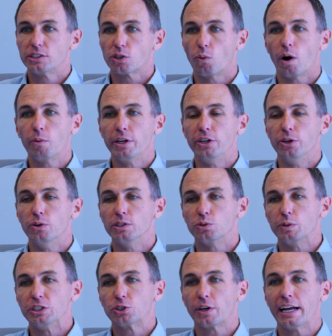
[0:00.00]
So what we do
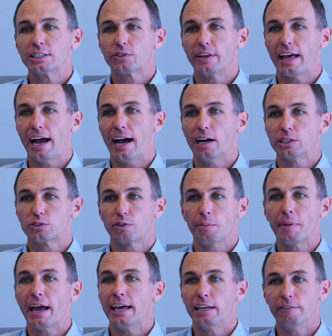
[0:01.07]
is we transfer that house
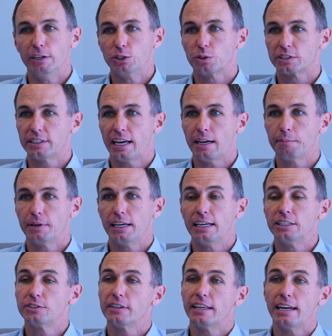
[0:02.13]
from that individual's name
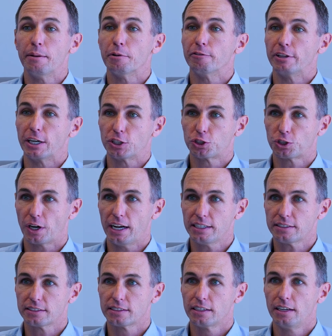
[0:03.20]
into the name of their
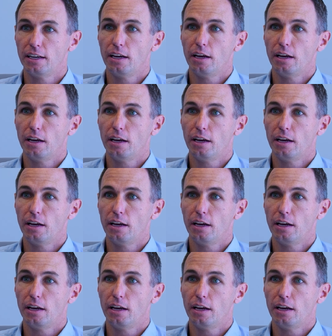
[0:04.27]
trust,